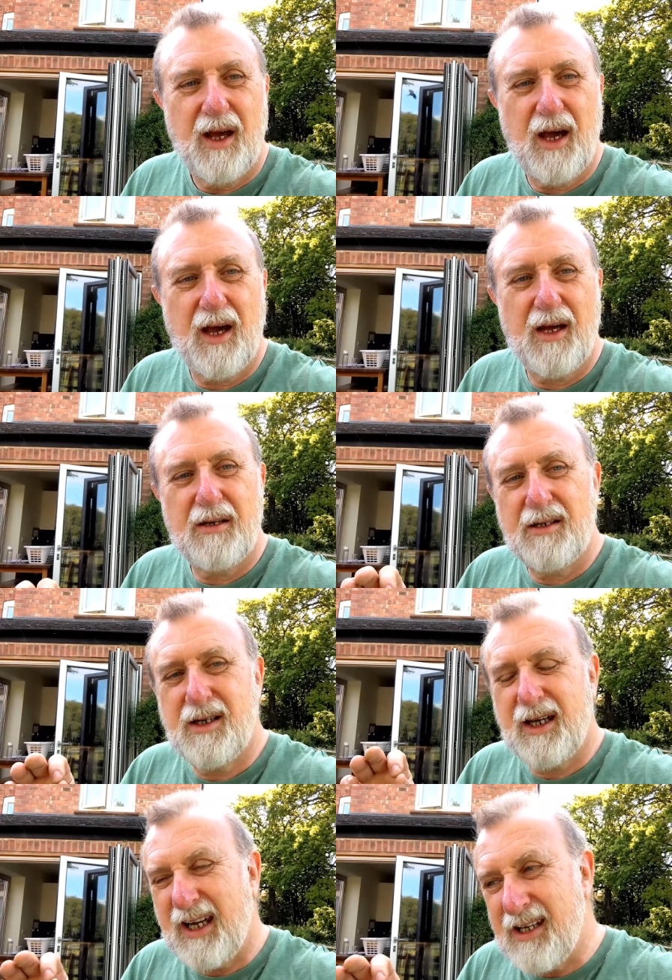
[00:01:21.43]

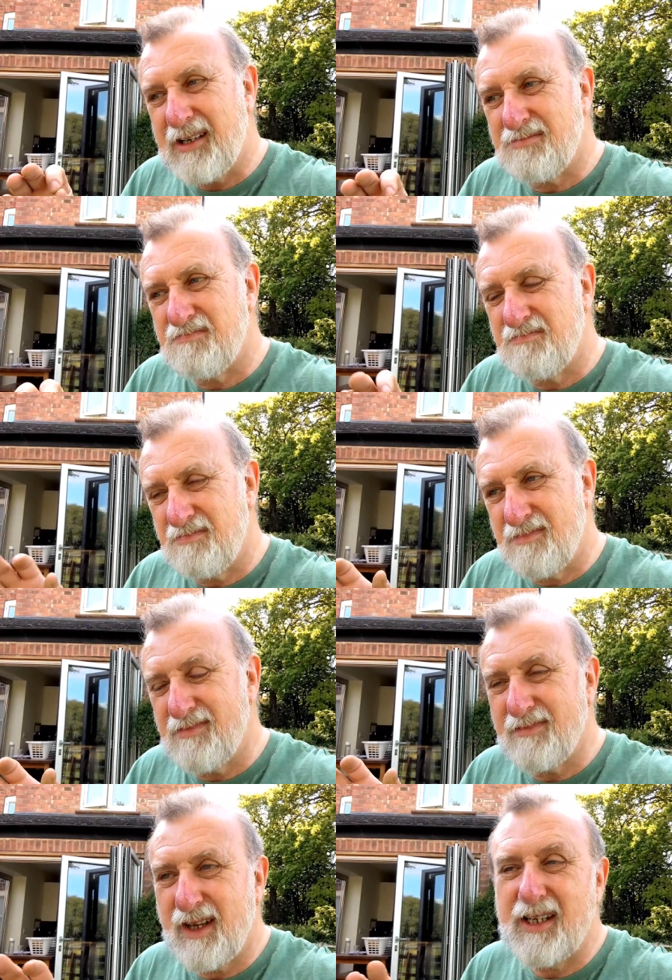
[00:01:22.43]
And it's,
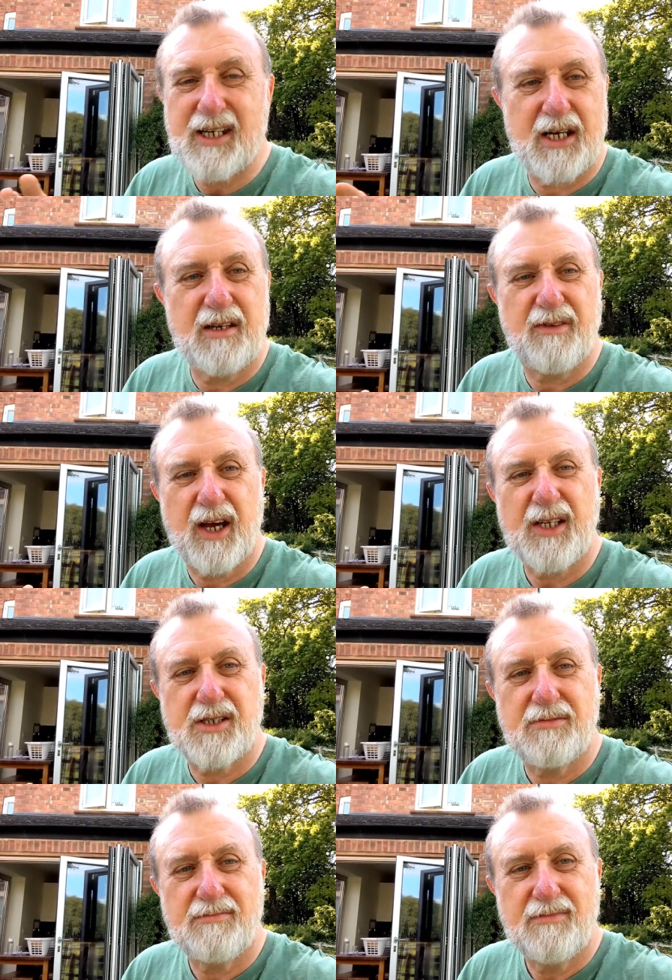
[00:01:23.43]
it's had an effect.